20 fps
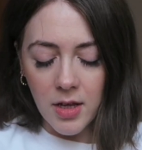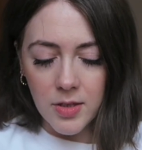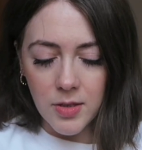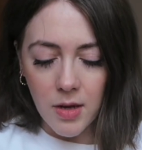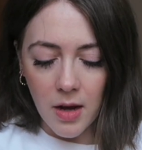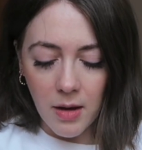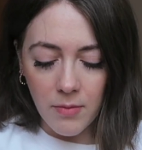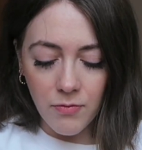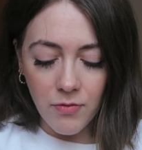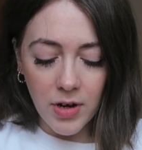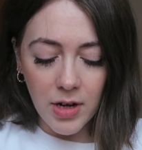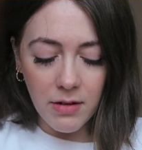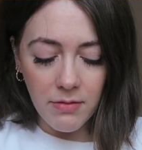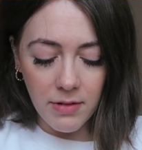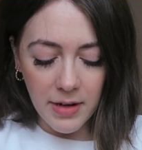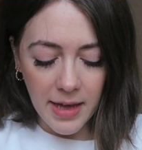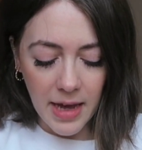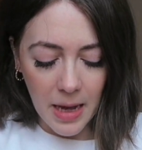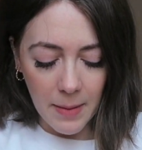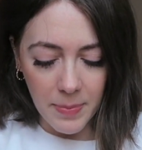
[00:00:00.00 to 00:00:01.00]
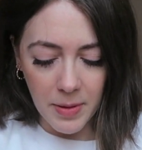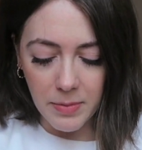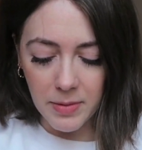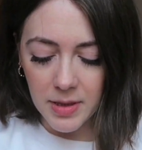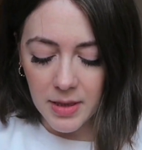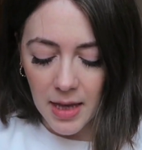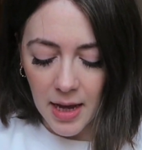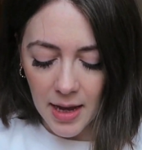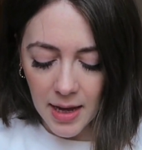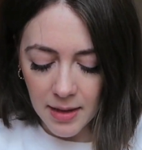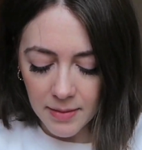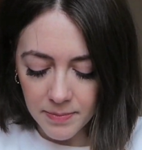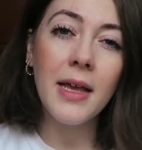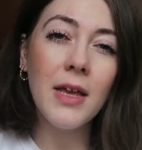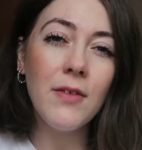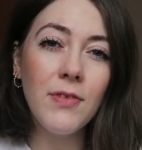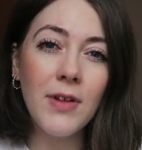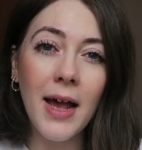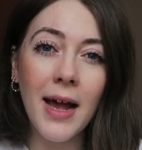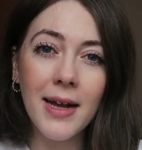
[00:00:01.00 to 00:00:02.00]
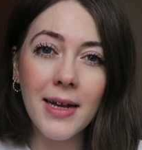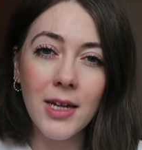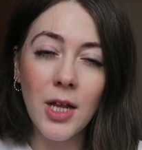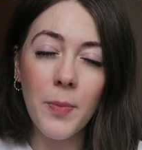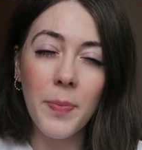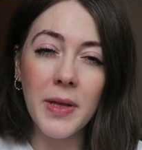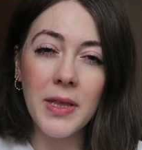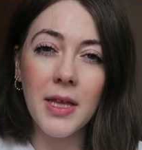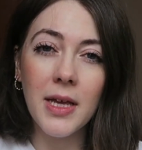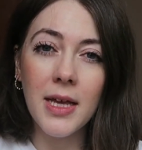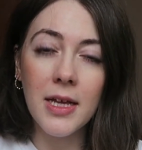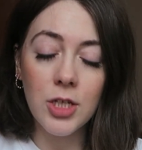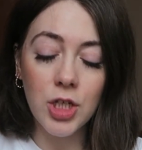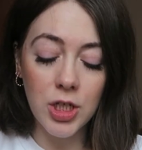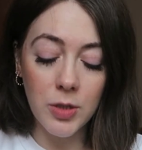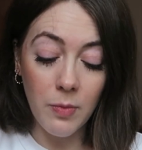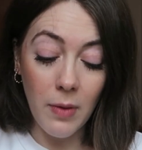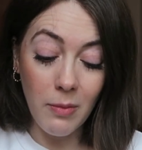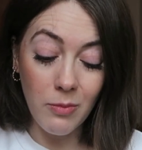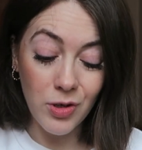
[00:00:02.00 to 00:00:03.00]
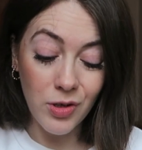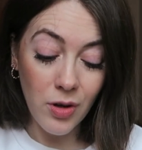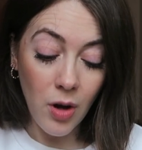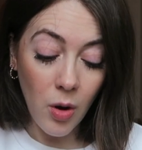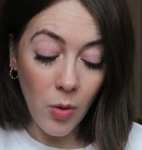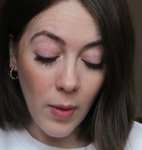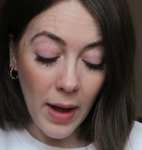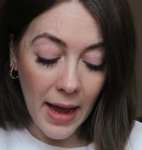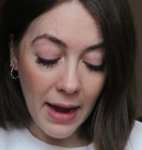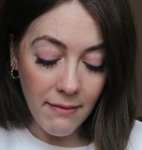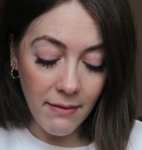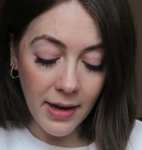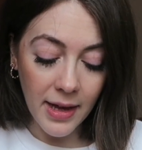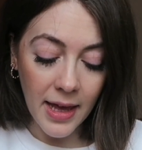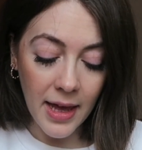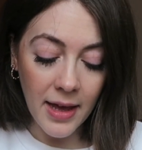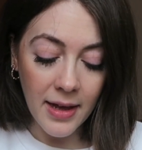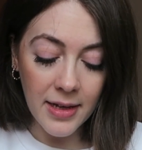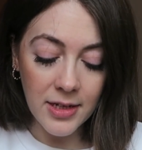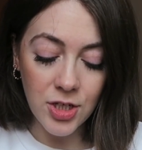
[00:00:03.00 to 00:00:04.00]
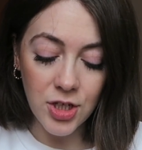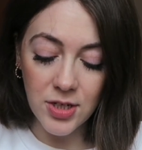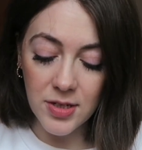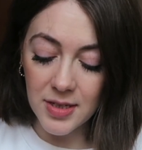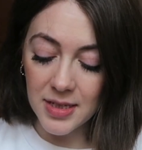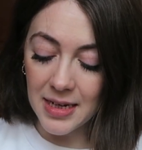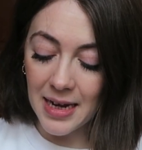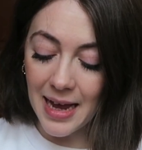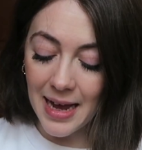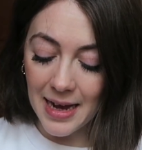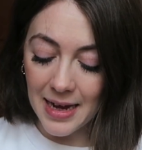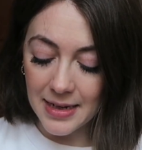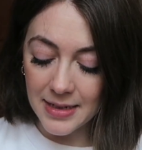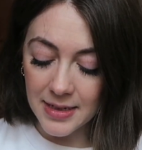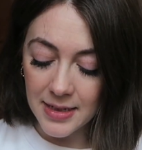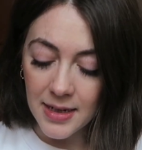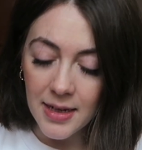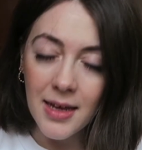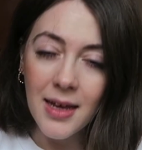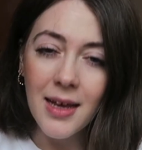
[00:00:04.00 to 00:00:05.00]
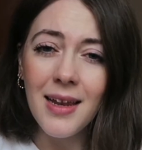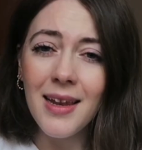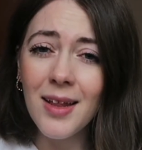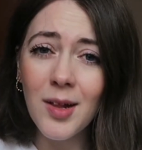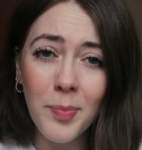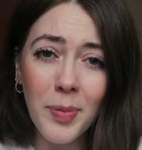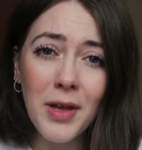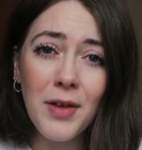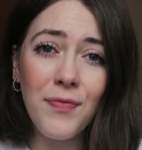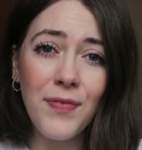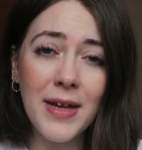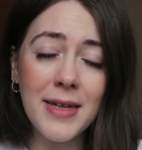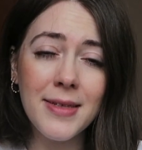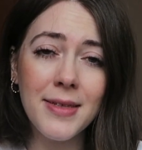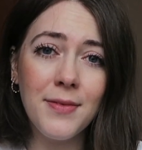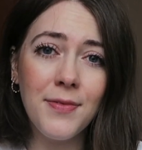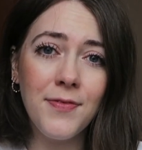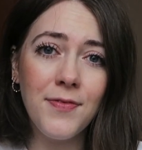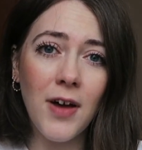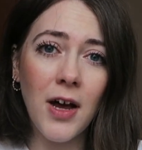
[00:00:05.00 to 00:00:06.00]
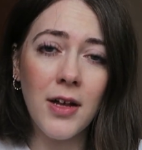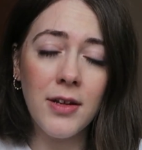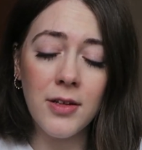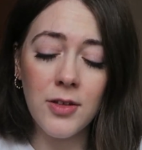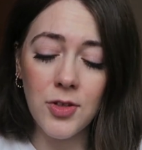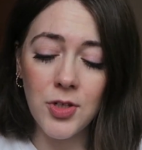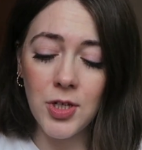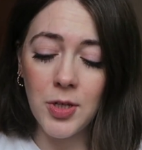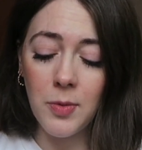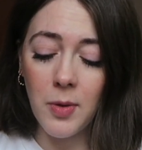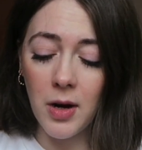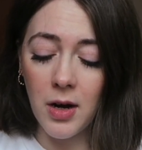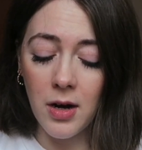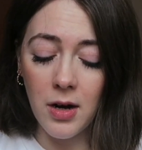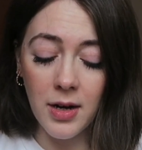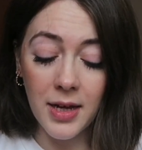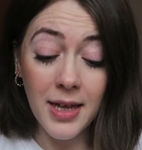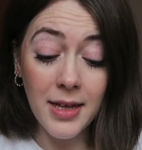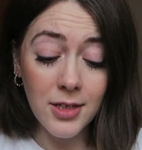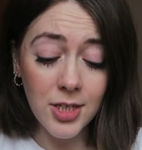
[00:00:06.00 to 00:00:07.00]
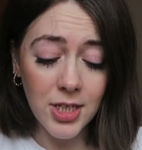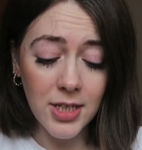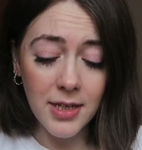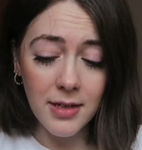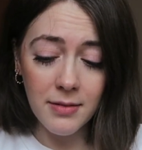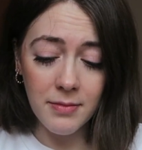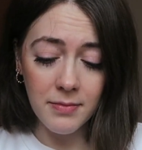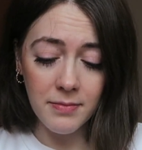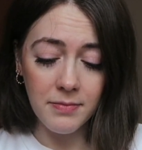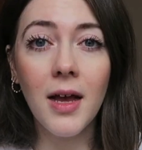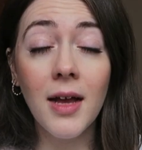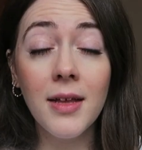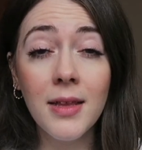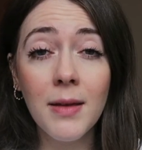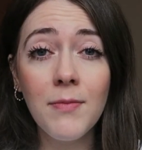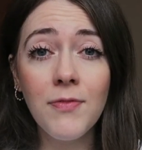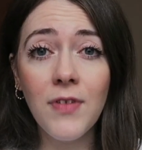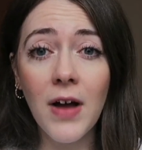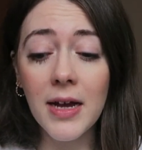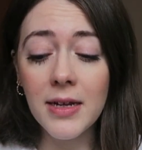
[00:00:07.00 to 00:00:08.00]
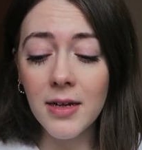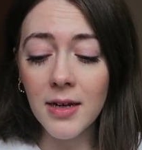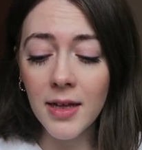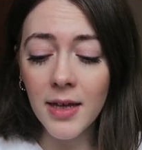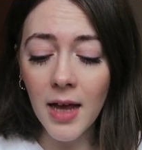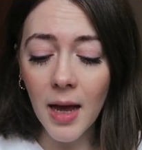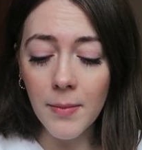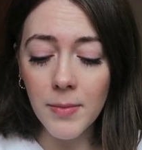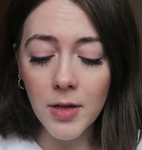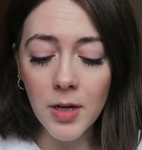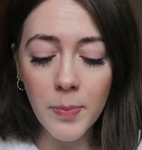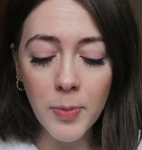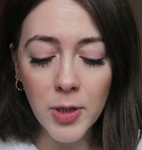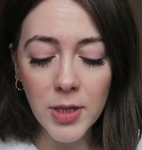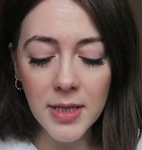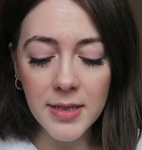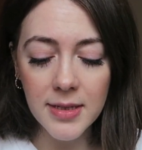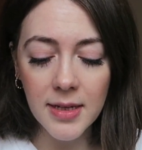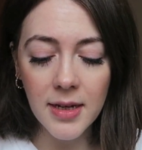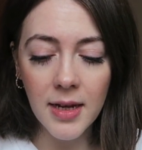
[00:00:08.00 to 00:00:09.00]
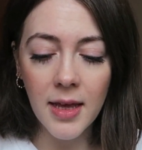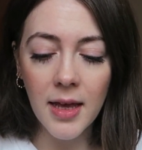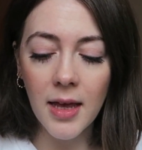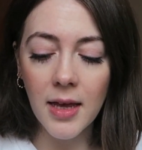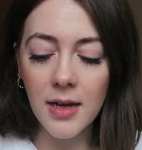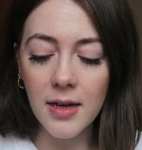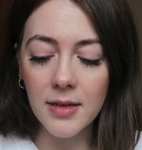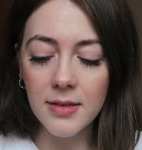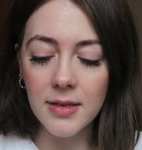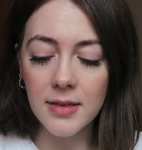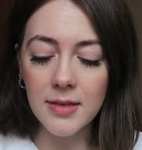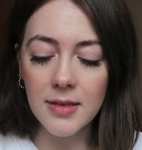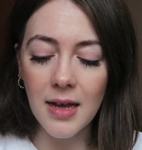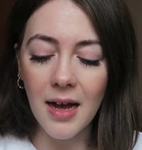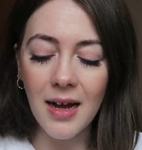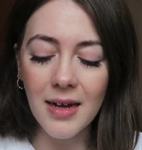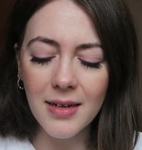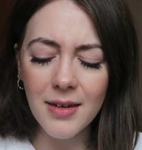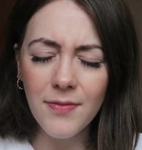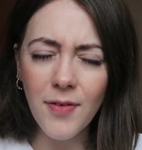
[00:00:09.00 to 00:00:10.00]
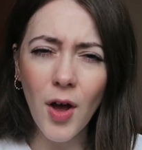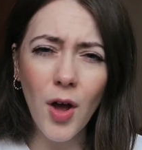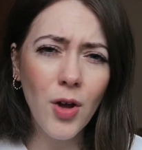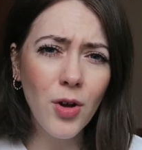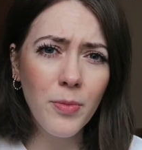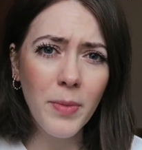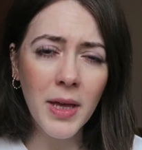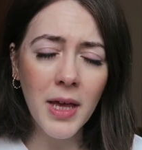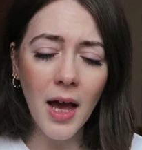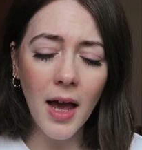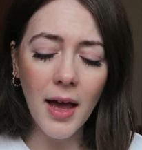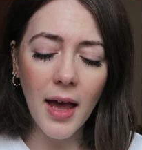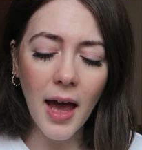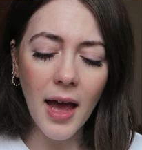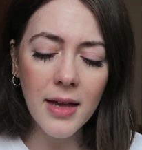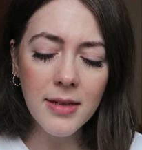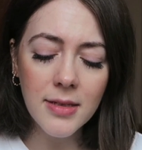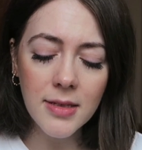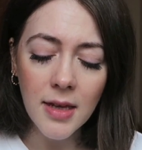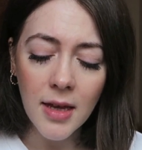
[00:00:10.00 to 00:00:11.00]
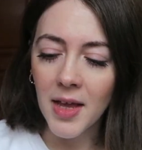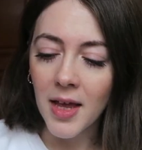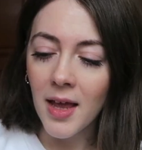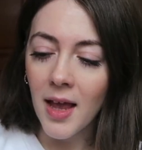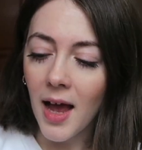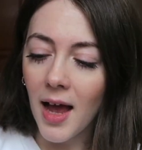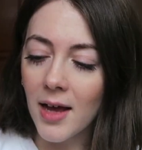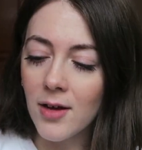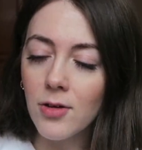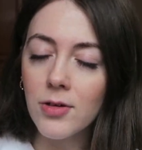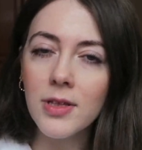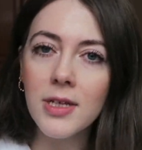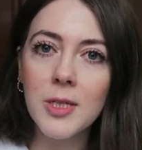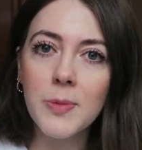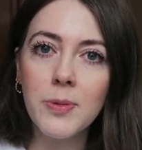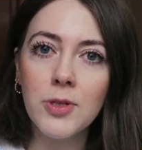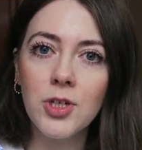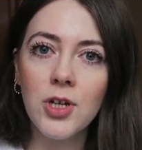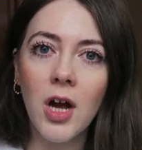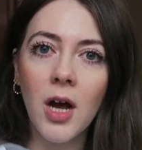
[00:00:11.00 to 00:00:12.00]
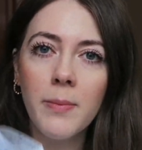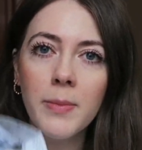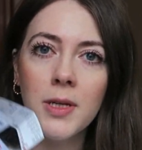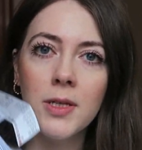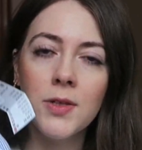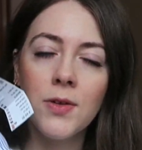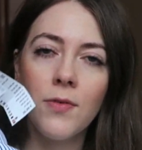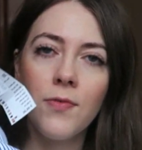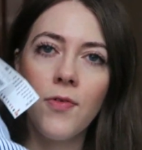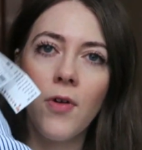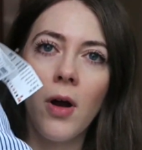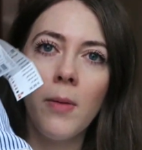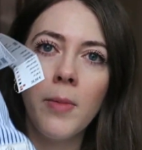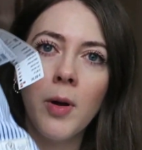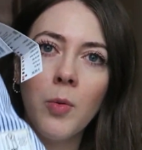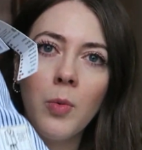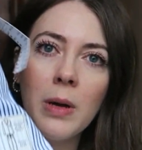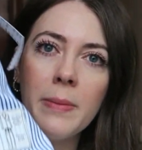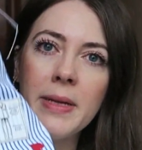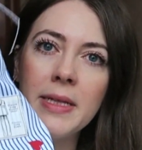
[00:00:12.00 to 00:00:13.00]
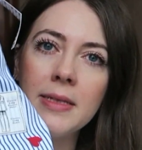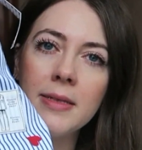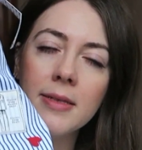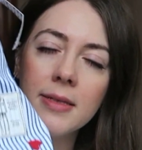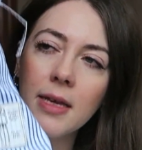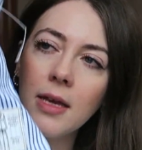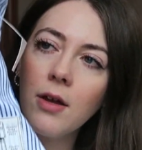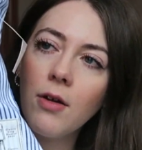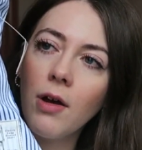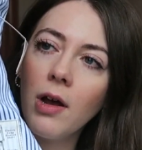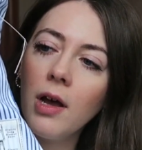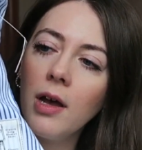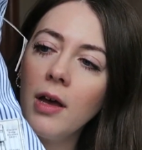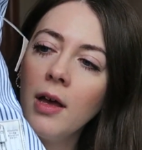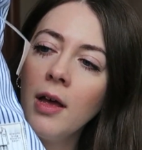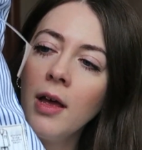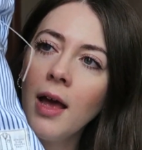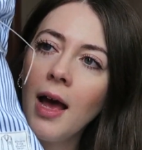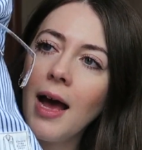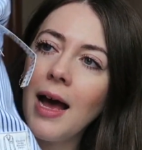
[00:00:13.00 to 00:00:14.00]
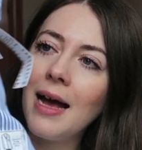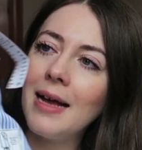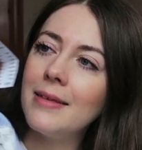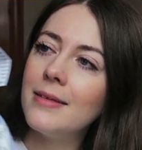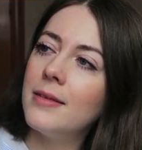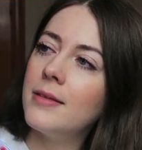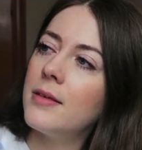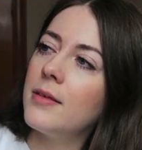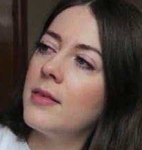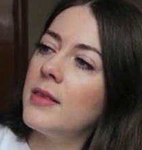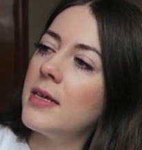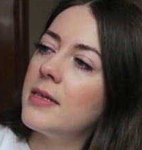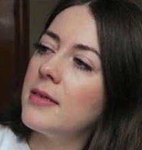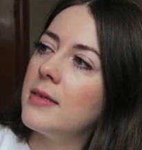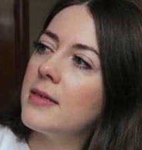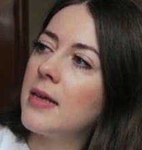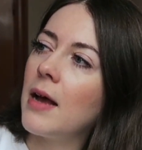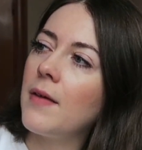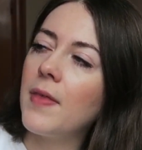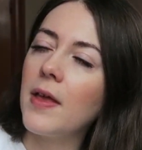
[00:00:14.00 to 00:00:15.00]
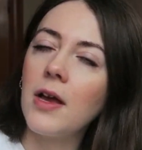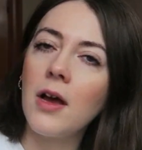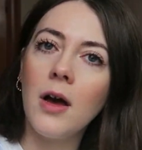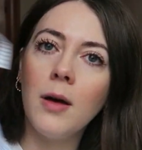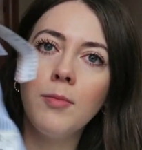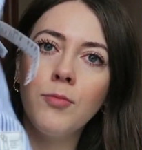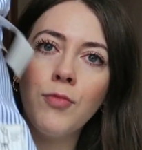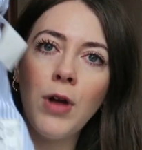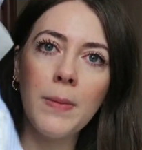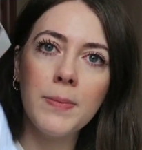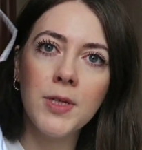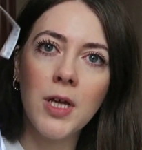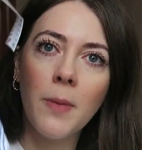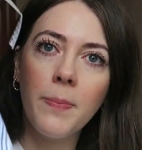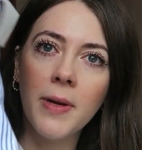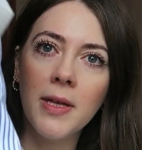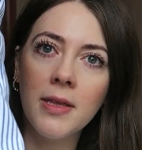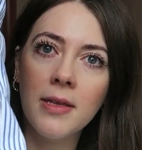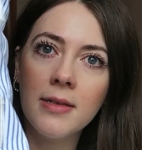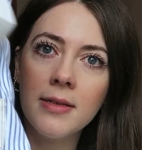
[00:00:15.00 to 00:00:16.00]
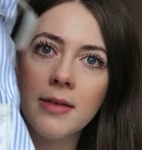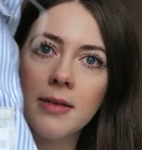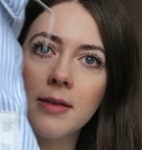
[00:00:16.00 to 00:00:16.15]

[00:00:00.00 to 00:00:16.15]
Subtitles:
So I'm really, really happy with that. Even hanging up in the kitchen when we're not wearing it, it's just going to add a little bit of festive fun to our kitchen. And then finally, I'm going to put this in here because it's kind of homey, I guess. I got these pyjamas from Women's Secret, and this is how they come wrapped up in this